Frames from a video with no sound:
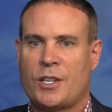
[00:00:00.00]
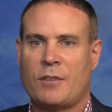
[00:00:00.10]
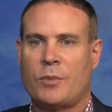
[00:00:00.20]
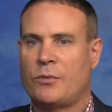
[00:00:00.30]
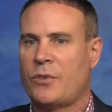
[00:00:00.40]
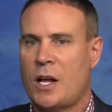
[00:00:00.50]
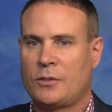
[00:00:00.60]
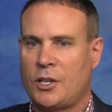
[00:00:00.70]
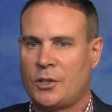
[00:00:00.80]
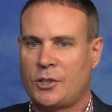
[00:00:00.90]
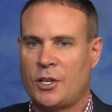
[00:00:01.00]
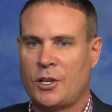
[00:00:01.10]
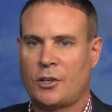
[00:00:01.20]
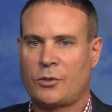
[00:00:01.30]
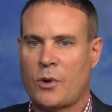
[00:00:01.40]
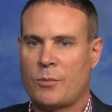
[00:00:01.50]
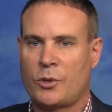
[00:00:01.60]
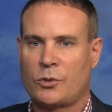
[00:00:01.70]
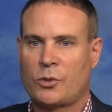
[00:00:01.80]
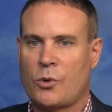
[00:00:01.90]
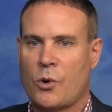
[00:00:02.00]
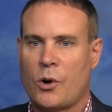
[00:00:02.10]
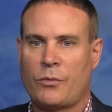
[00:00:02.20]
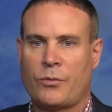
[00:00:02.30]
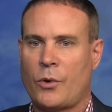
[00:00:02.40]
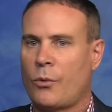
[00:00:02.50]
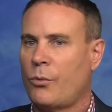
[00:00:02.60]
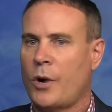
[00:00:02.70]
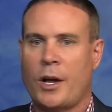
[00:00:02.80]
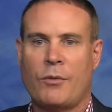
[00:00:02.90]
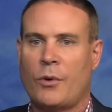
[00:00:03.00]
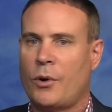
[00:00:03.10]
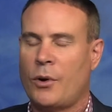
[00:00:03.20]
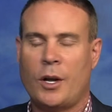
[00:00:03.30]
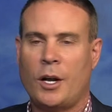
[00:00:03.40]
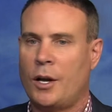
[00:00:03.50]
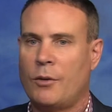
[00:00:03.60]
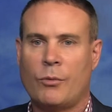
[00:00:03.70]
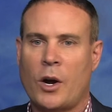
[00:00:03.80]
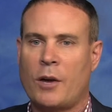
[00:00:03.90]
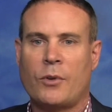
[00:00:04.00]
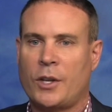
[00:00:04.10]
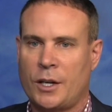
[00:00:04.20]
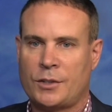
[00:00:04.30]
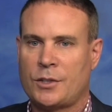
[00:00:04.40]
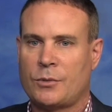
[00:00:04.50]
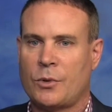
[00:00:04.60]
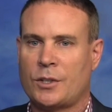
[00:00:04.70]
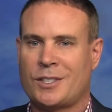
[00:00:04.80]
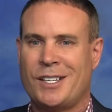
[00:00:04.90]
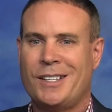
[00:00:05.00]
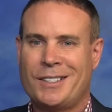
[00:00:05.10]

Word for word: they've been found guilty in a criminal court for whatever, uh, whatever the incident was.